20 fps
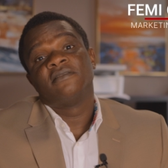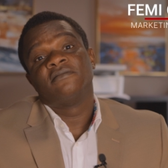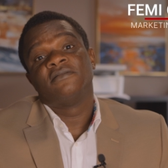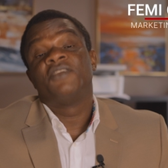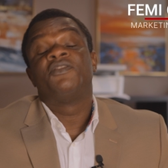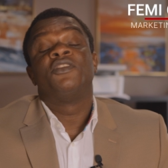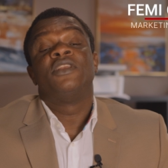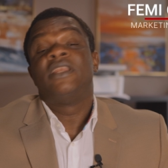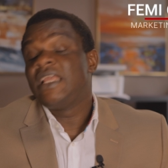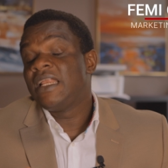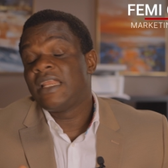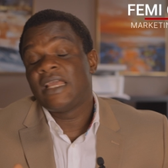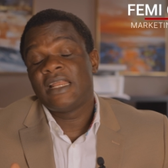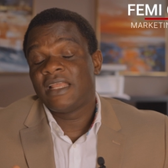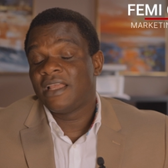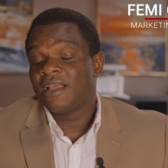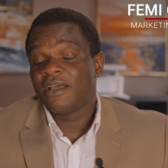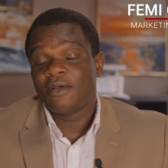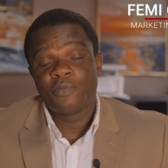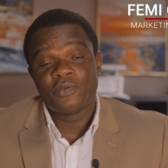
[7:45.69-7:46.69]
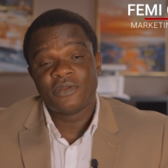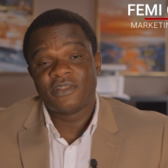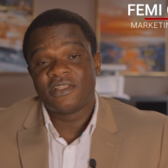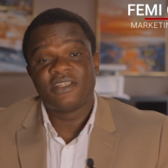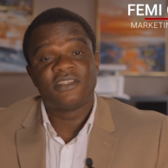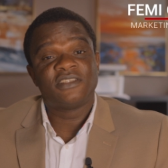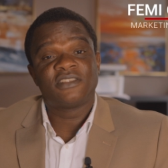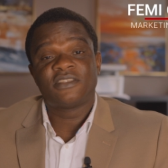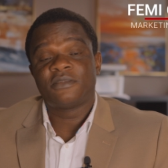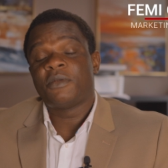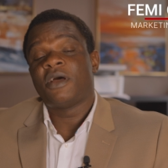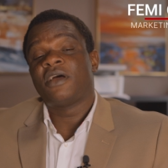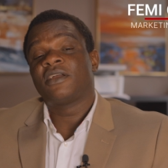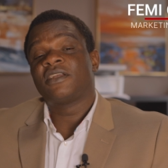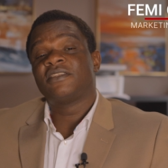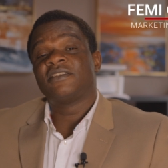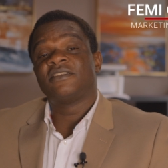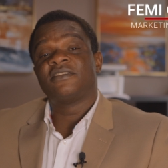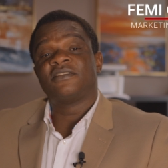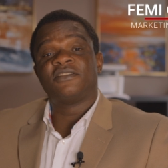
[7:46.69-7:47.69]
if you need any help with digital
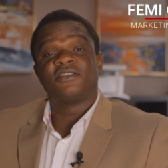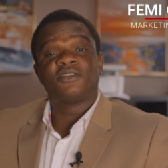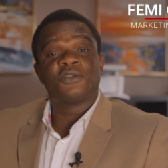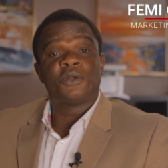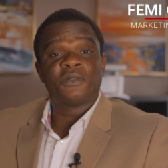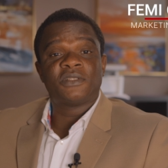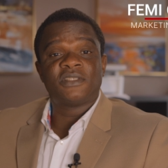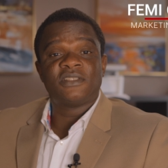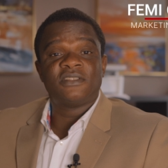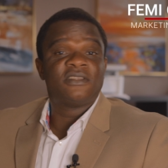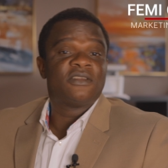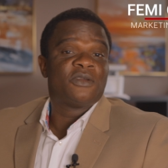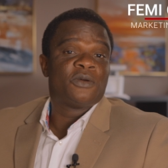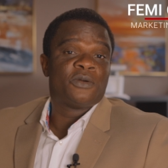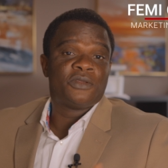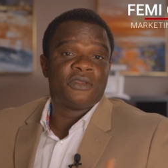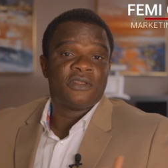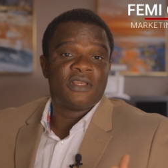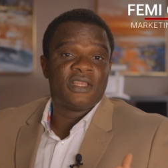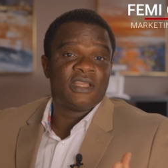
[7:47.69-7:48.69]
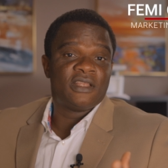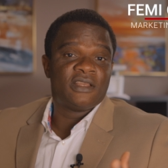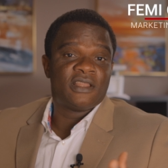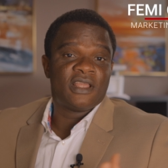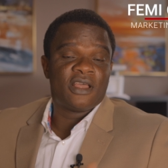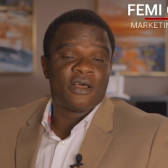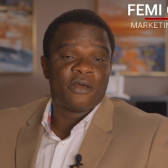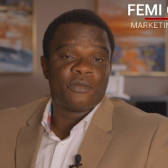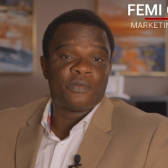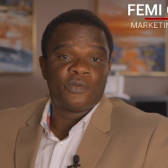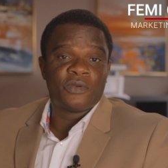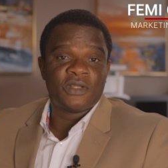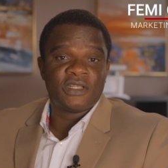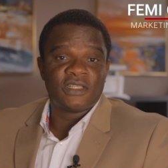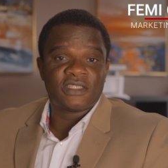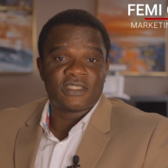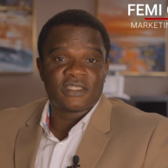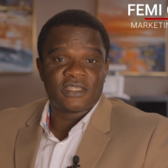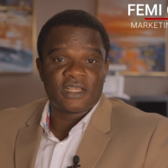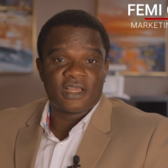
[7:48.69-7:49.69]
marketing consulting or you need help
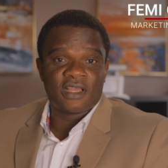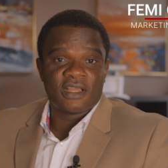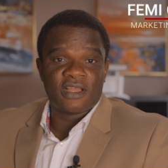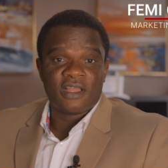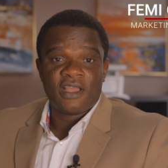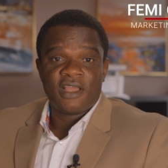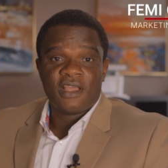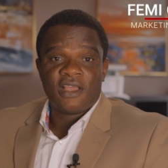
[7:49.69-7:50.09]
with uh,